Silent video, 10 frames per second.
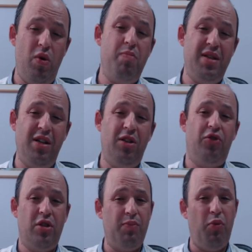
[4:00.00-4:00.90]
we basically
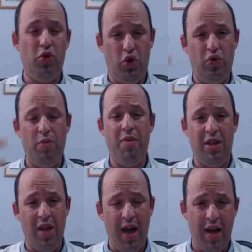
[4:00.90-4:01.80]
transpose to the
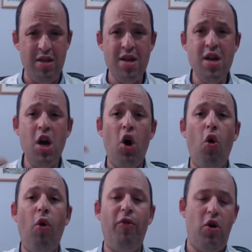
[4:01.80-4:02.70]
main line
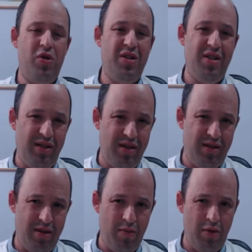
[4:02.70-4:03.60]
of our e6
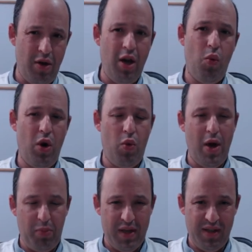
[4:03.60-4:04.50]
system where
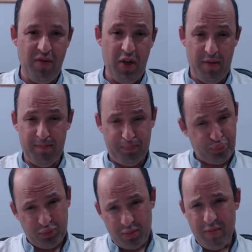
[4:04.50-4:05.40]
white plays e3.
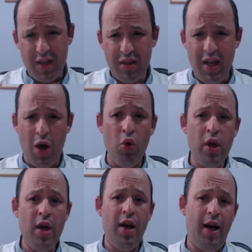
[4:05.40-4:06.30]
Now
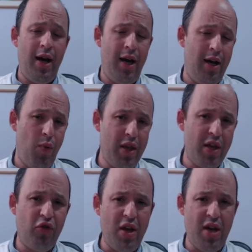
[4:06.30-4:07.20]
white
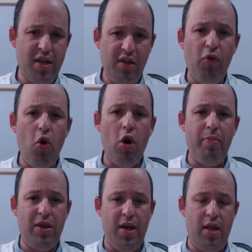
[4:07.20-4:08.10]
can try knight d4,
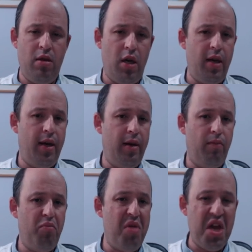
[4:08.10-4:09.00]
but then
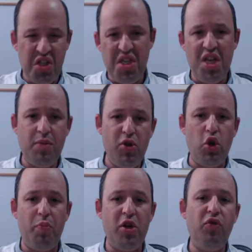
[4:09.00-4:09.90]
h6,
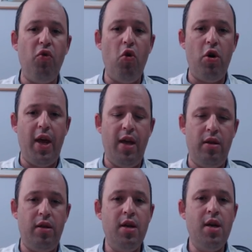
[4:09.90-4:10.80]
bishop h4, and